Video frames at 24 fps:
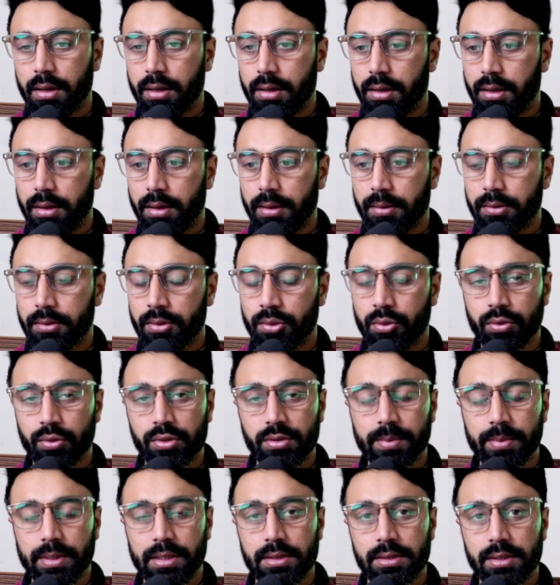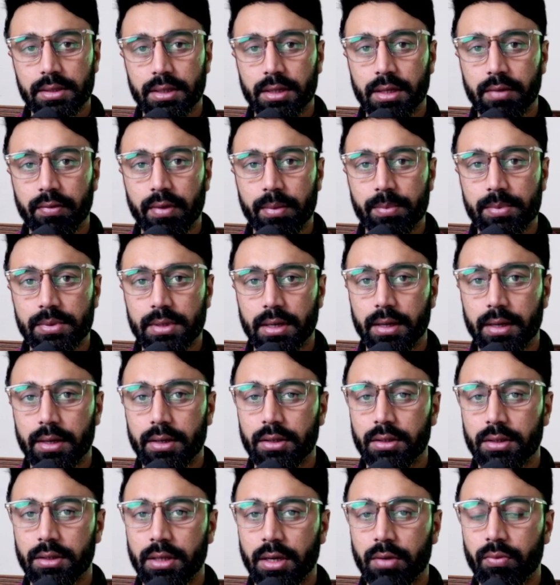those pages in the website that
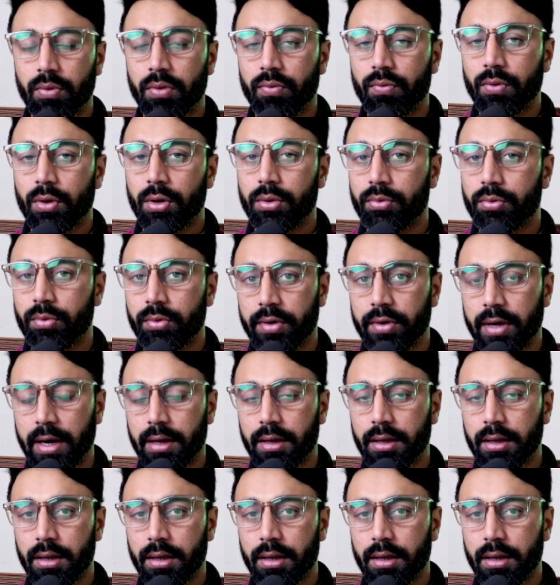we want to rank